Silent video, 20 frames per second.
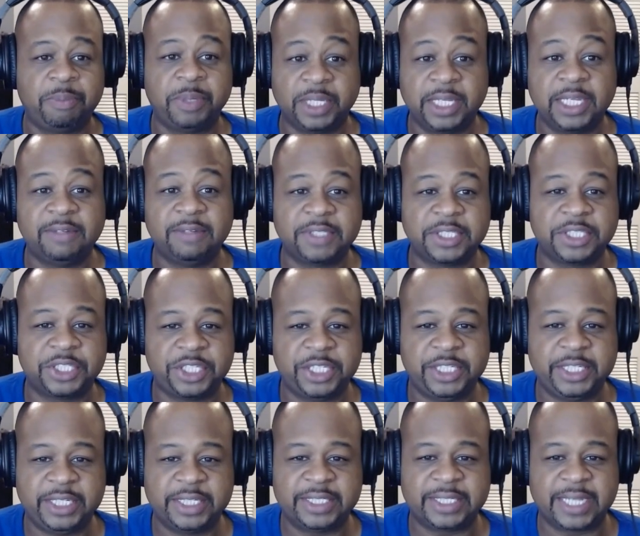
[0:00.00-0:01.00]
believes that
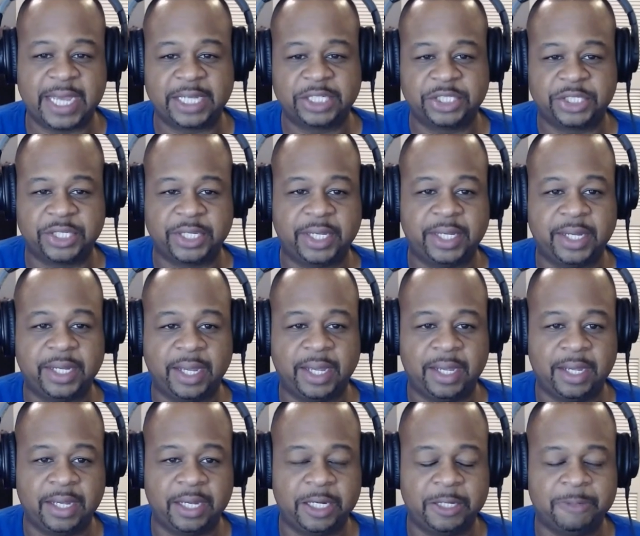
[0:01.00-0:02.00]
she is actually
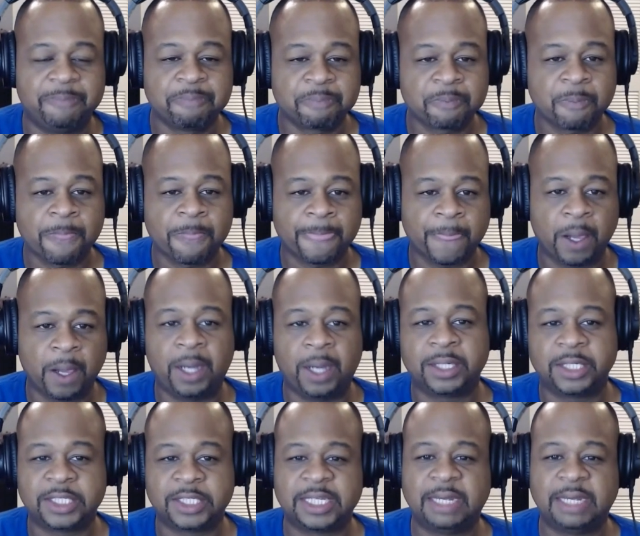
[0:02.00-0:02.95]
onto